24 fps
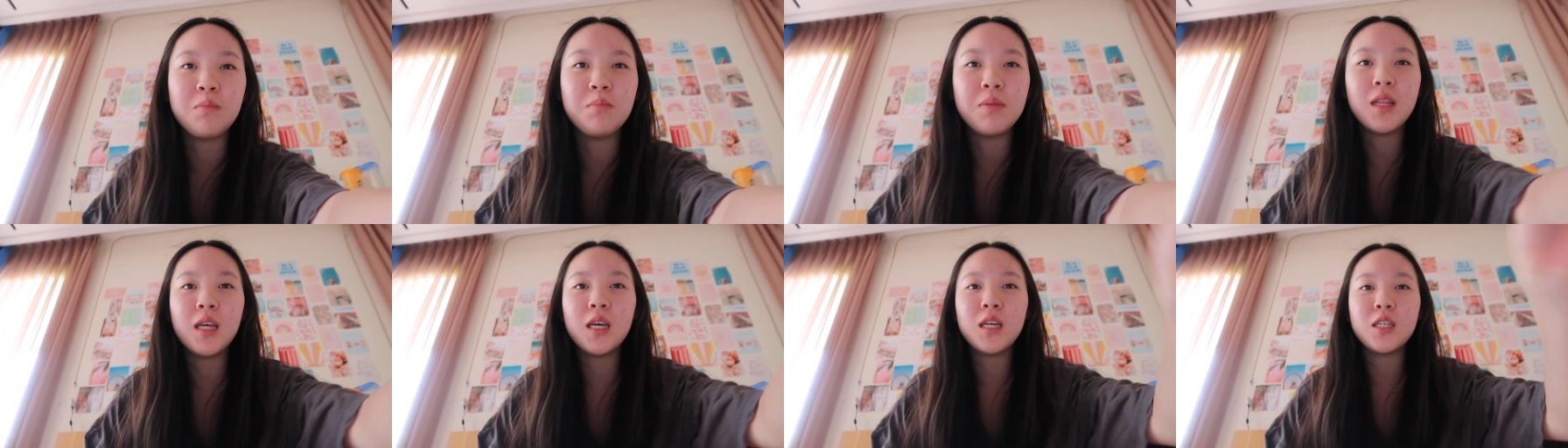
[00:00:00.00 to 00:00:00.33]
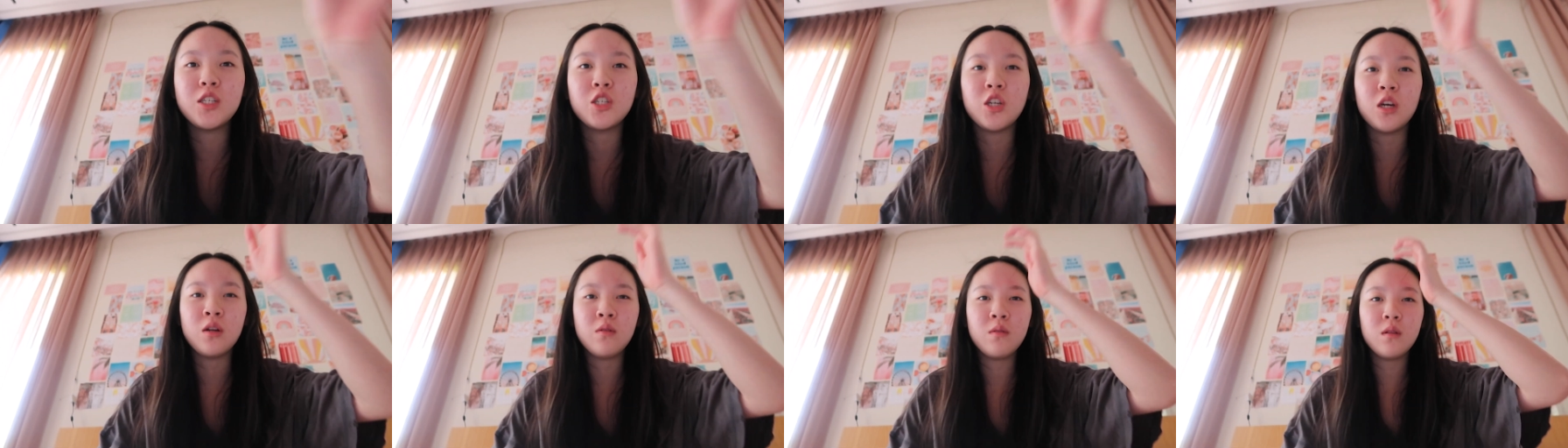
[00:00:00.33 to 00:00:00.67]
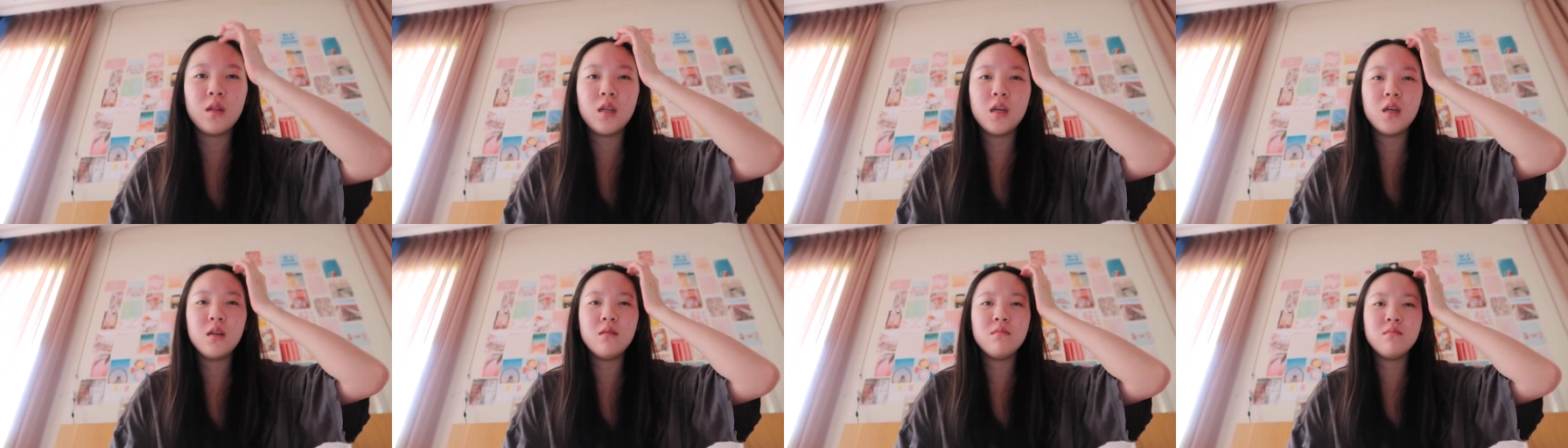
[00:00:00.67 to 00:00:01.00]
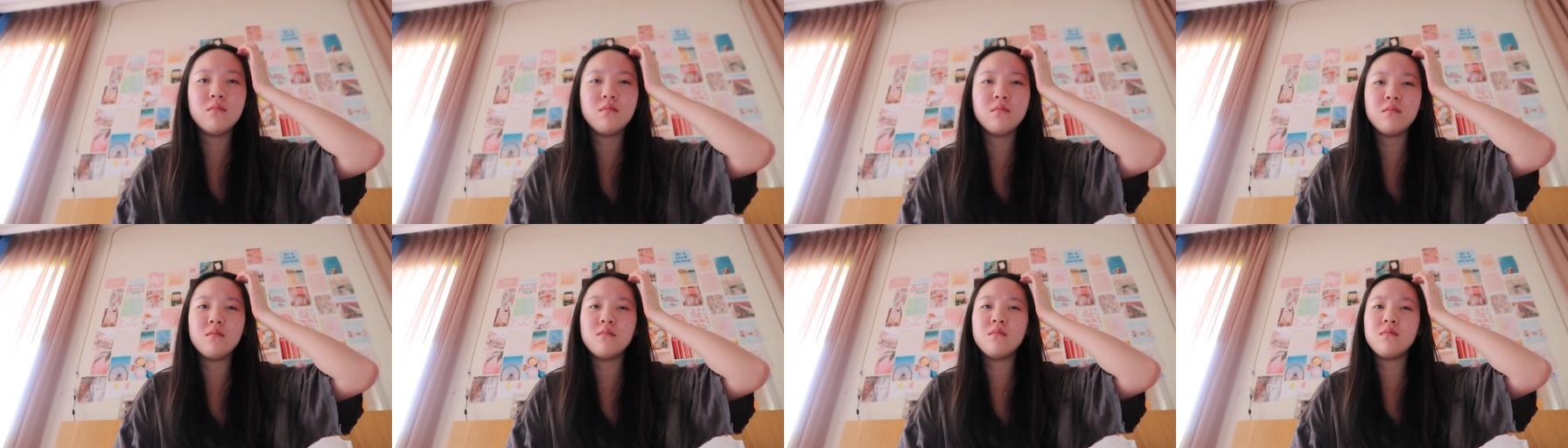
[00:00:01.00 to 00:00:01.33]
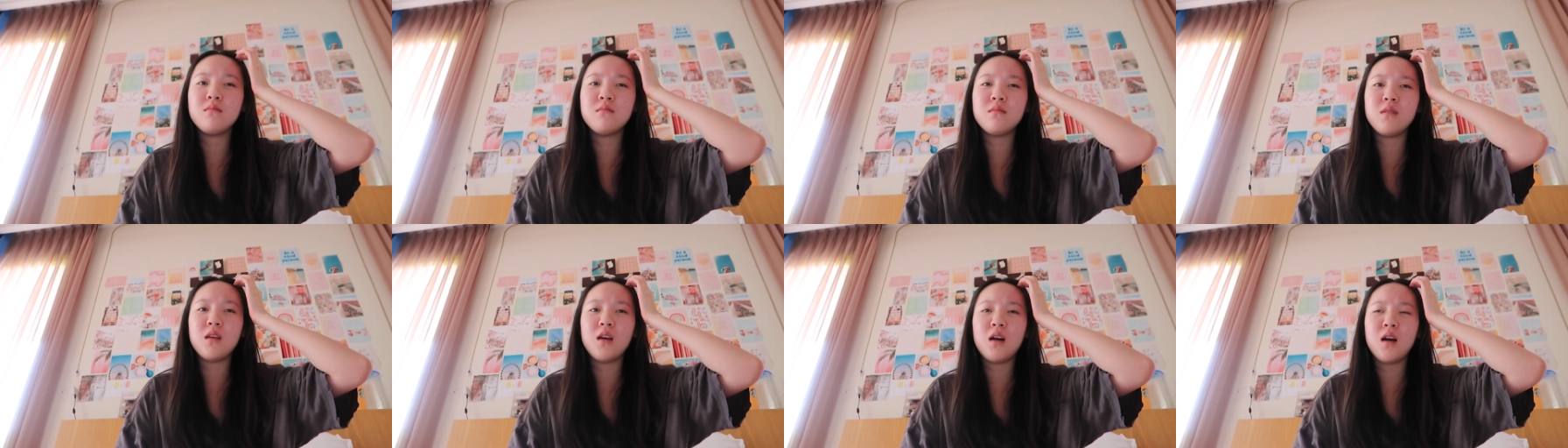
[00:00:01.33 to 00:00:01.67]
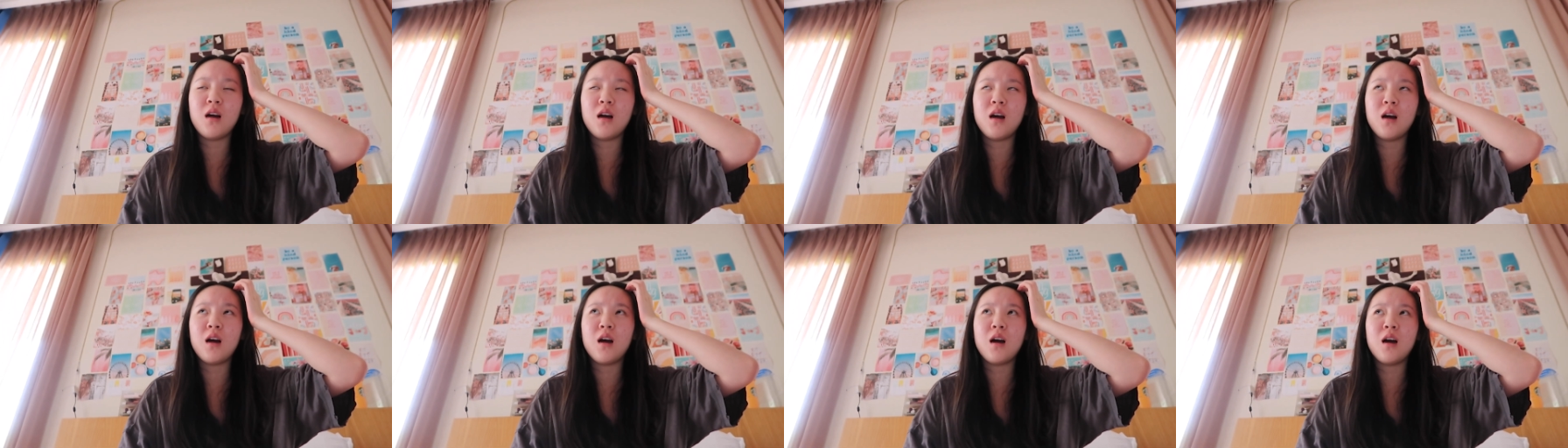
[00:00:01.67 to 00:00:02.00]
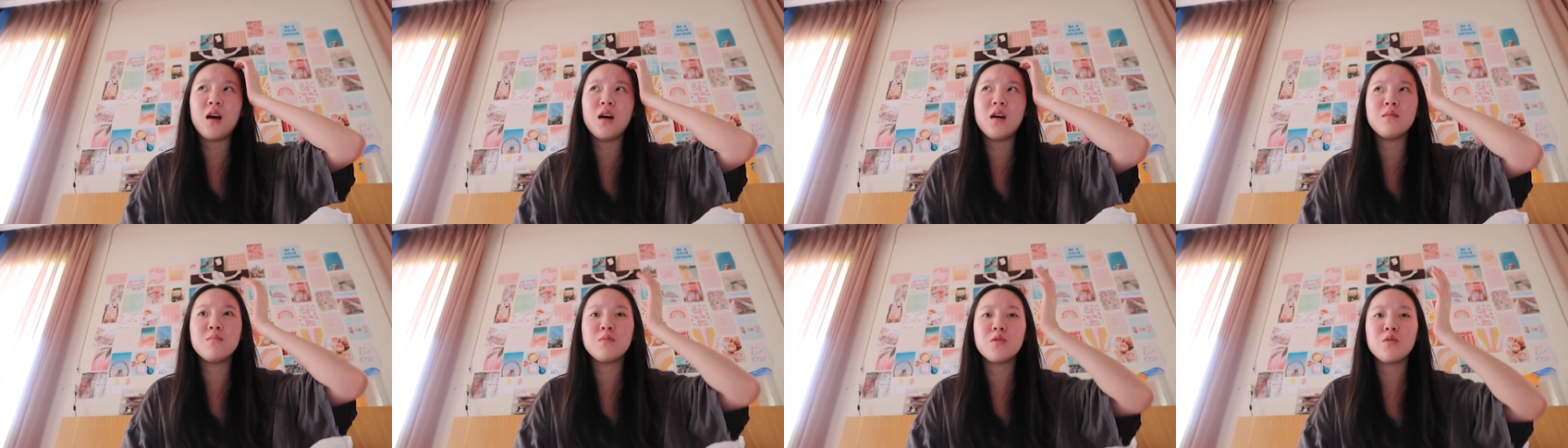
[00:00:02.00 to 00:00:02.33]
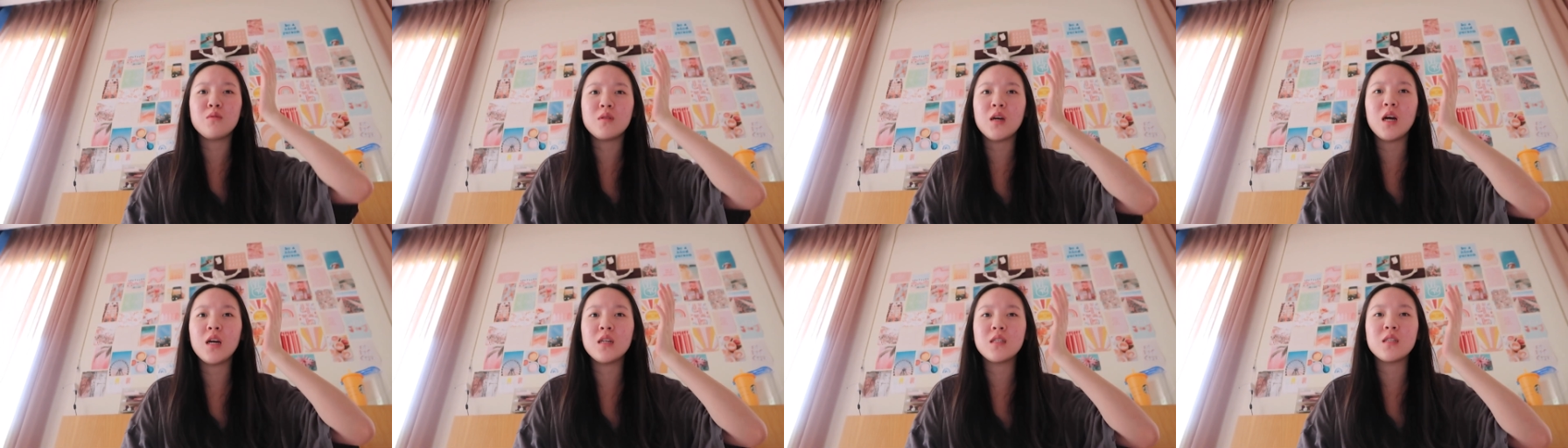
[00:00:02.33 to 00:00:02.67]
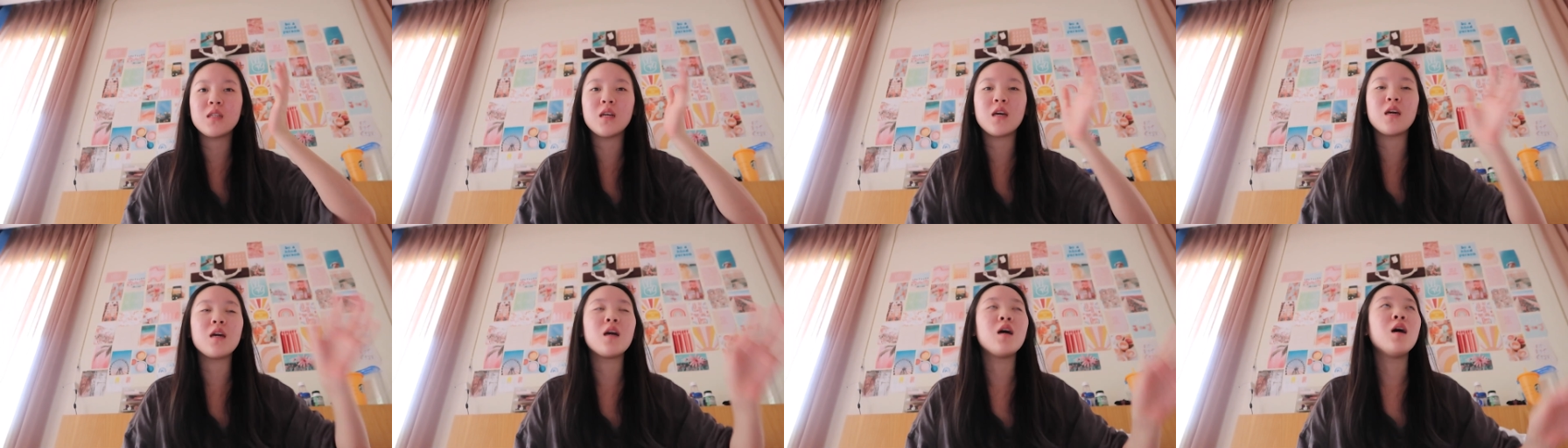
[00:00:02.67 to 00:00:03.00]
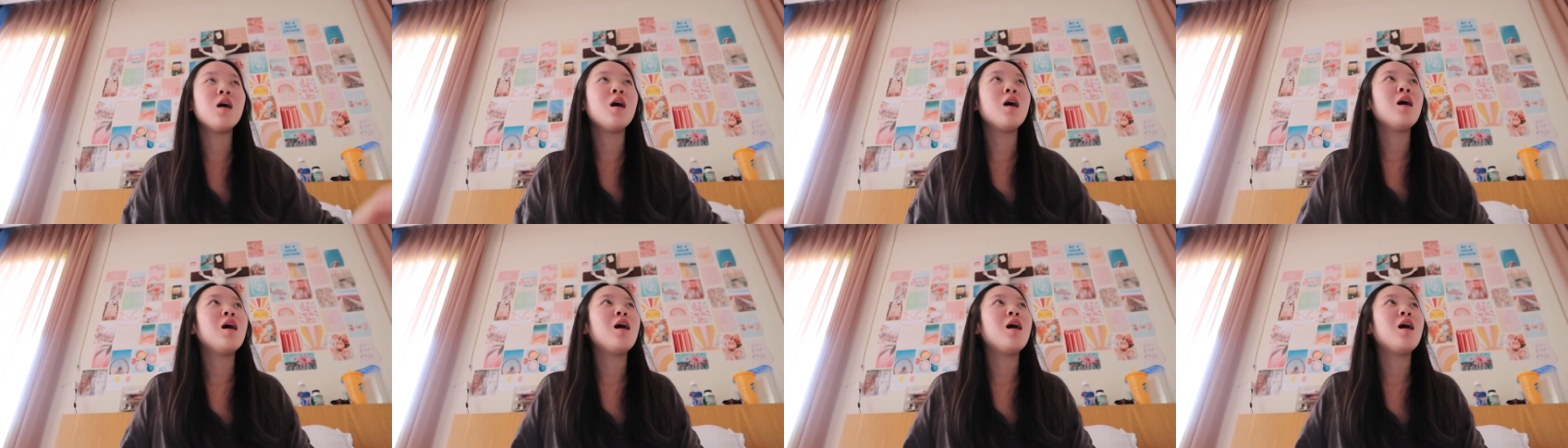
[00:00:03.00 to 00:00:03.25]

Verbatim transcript: But like genuinely, I'm so tired today.